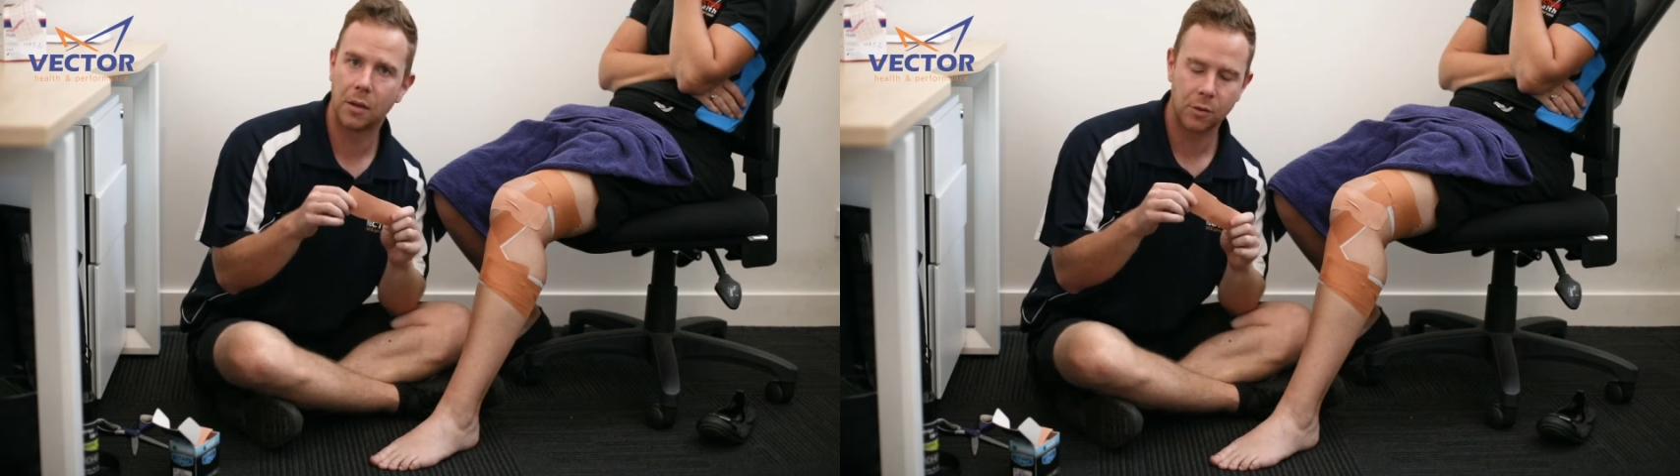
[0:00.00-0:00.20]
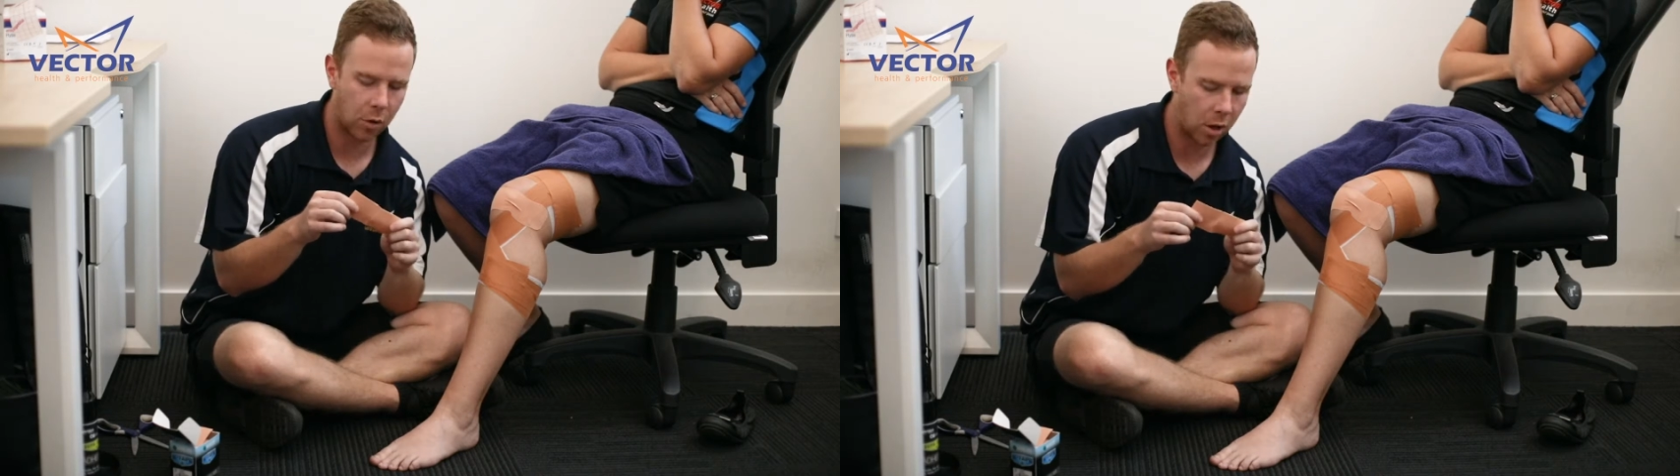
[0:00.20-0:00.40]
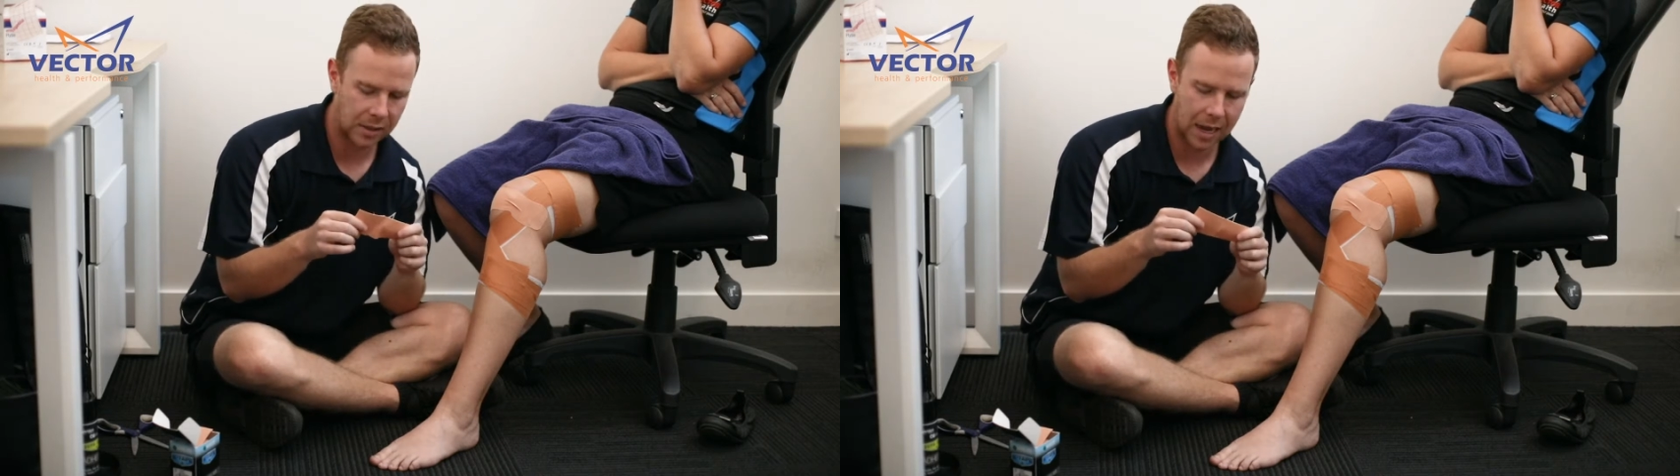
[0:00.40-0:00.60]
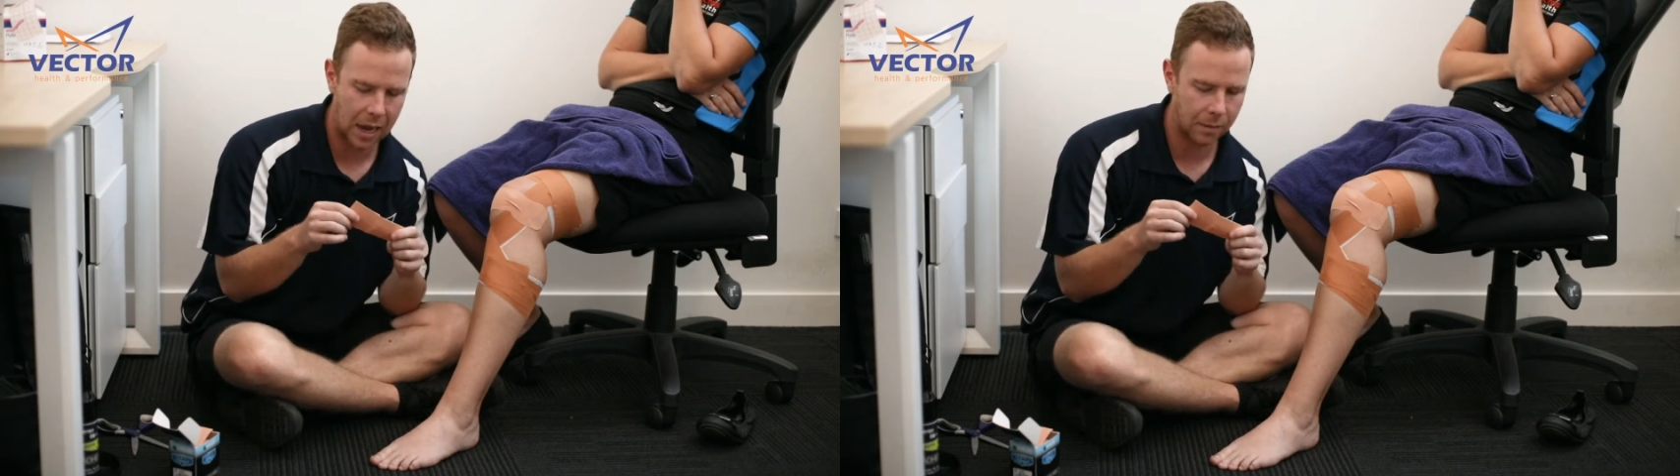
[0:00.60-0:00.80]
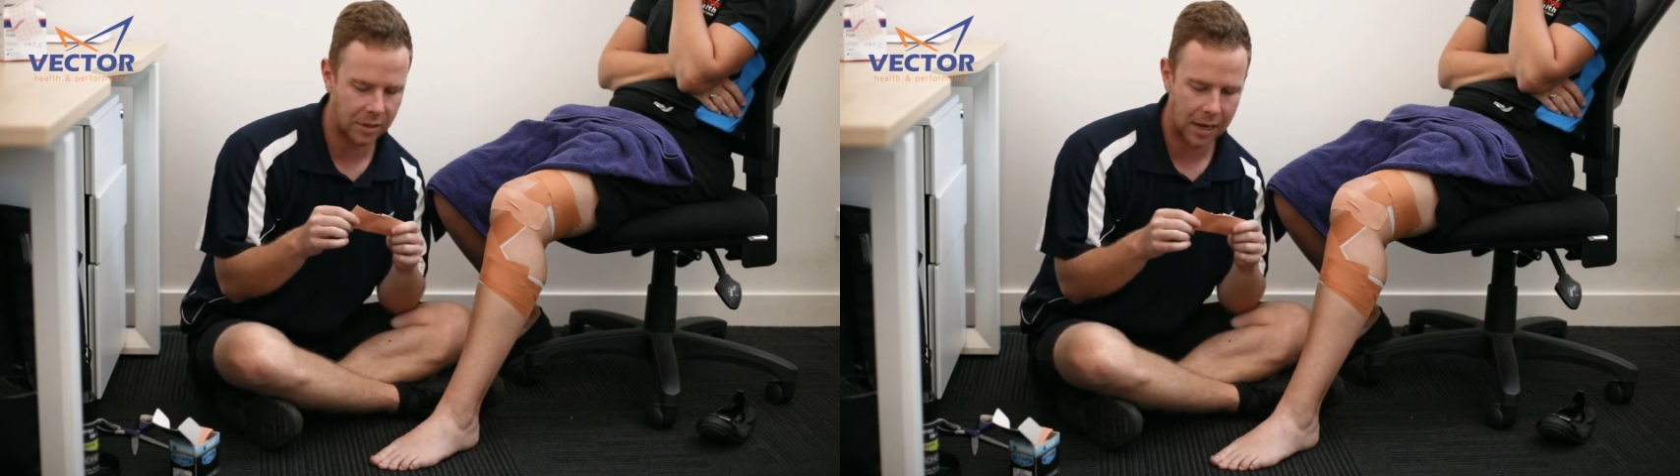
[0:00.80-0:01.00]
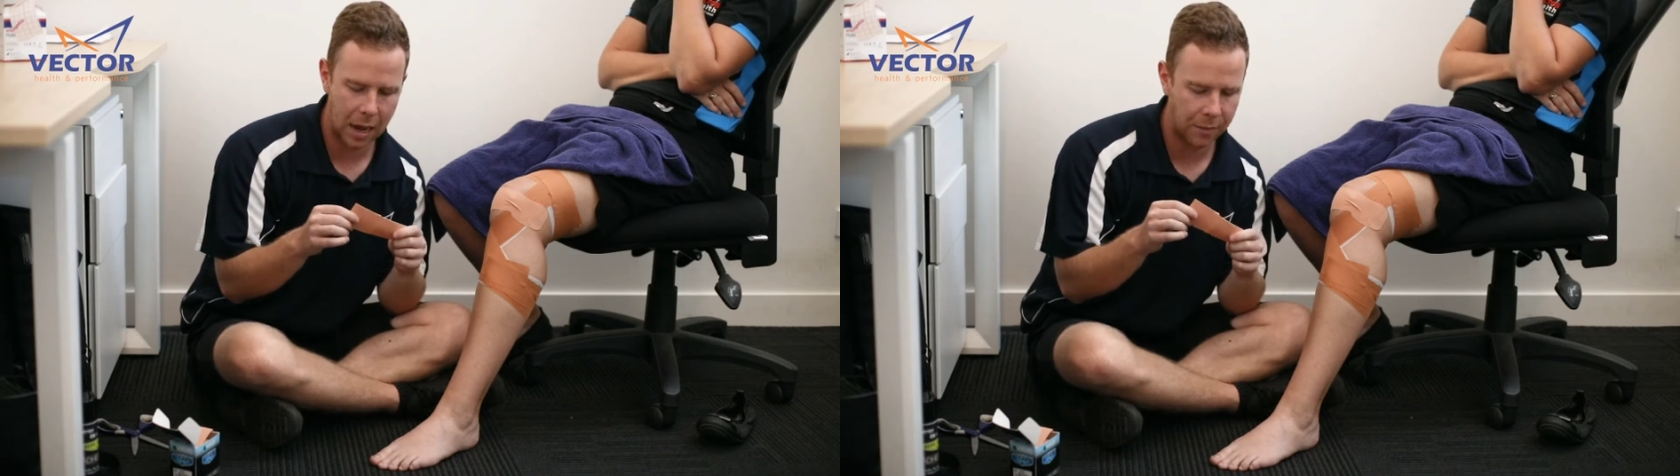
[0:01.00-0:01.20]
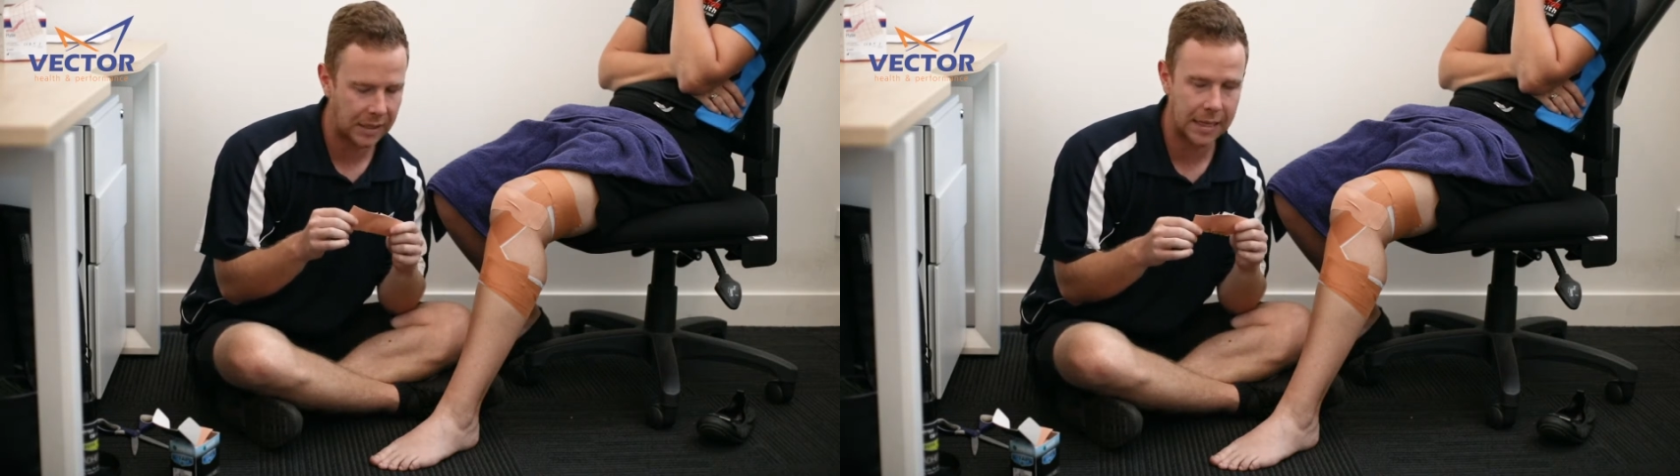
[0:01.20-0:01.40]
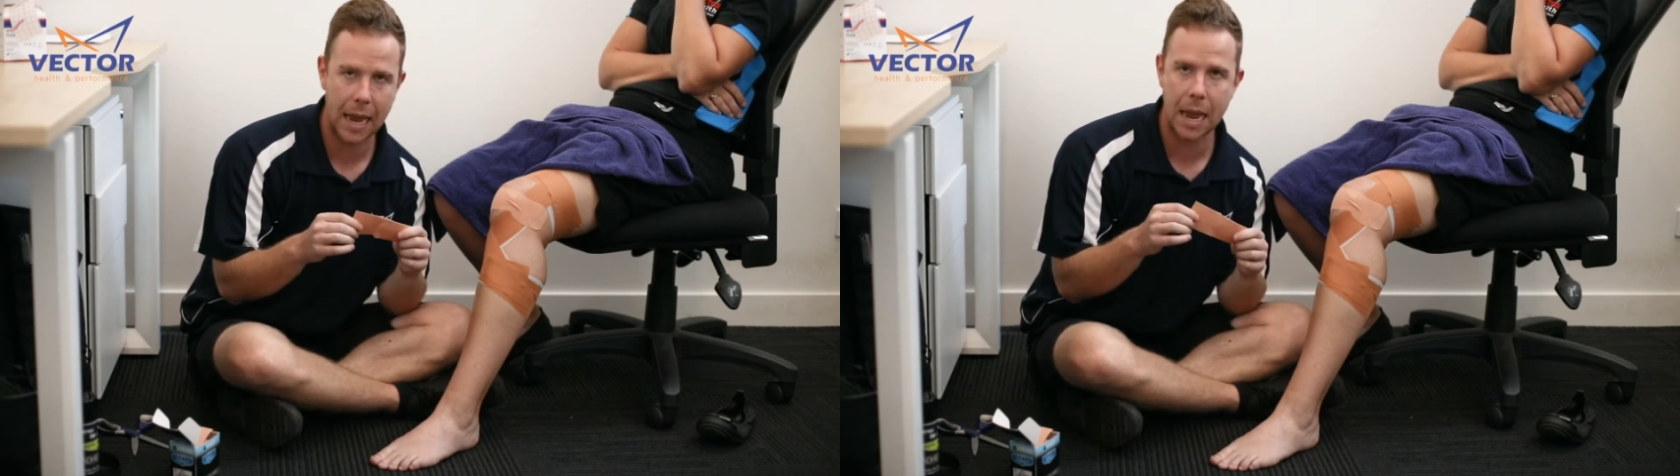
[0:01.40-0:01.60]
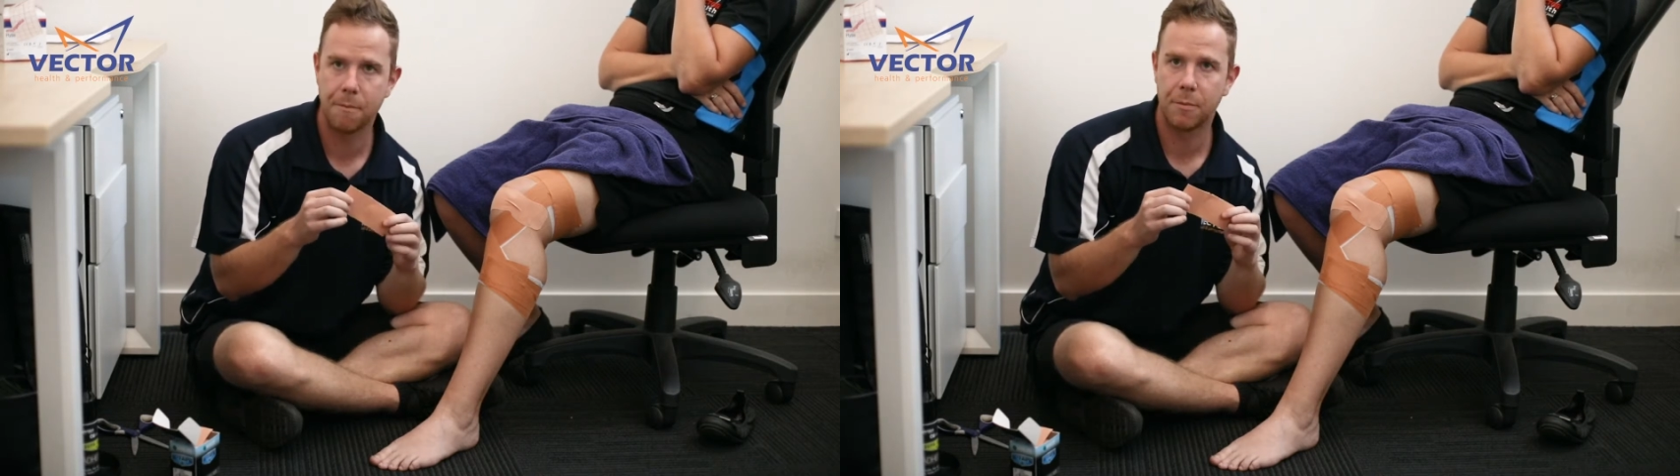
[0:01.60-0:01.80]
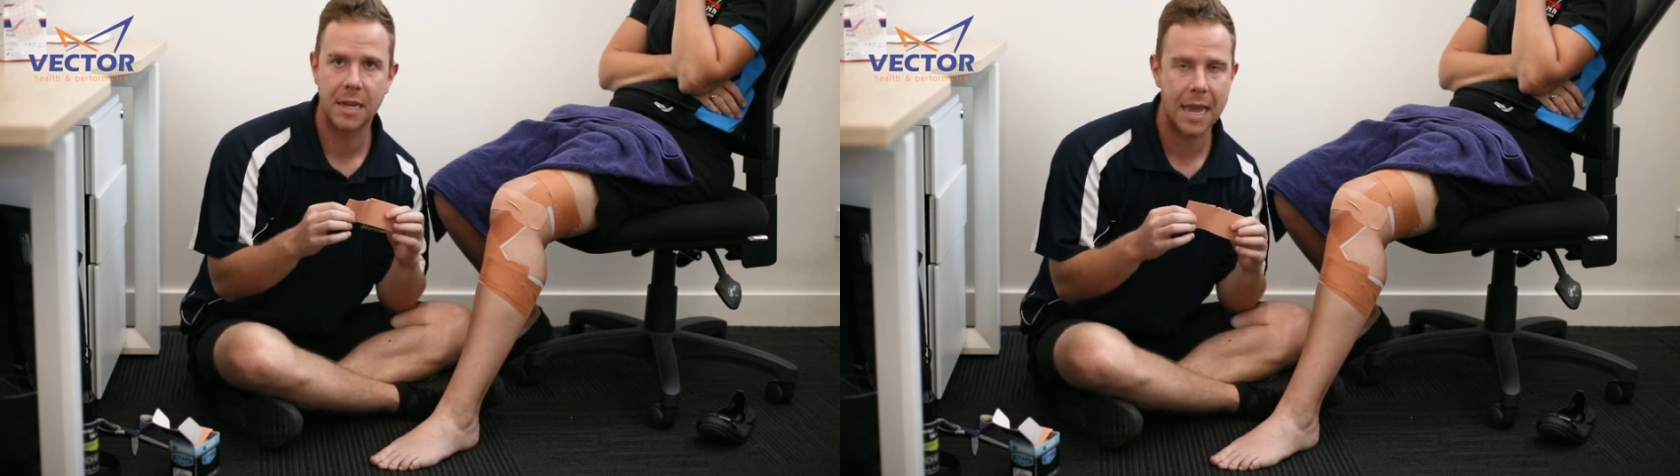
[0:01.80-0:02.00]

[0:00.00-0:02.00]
It's rock tape, dynamic tape,